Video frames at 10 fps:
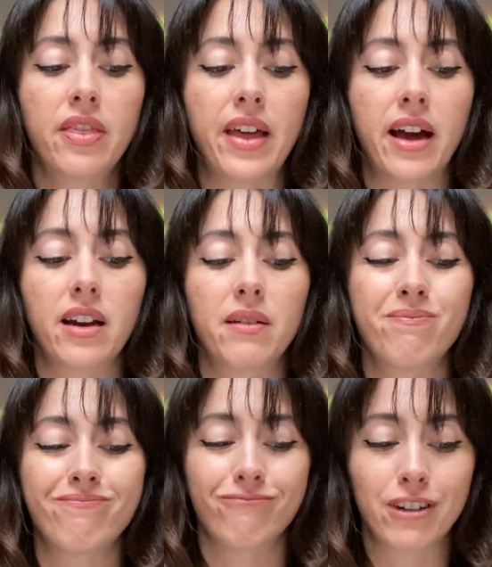that
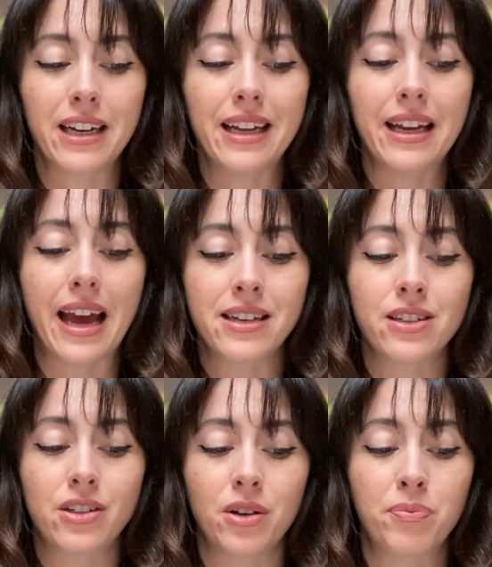really
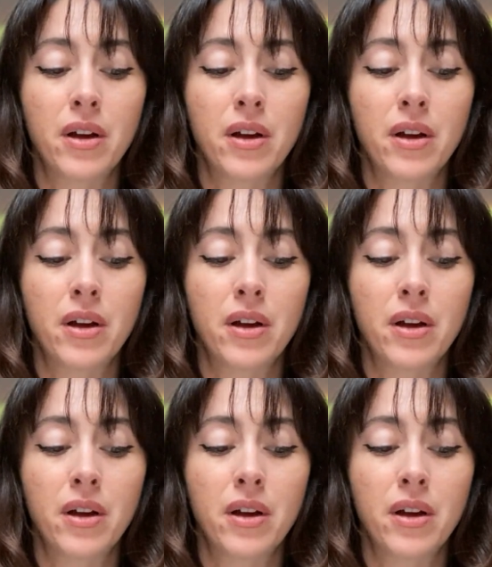ended up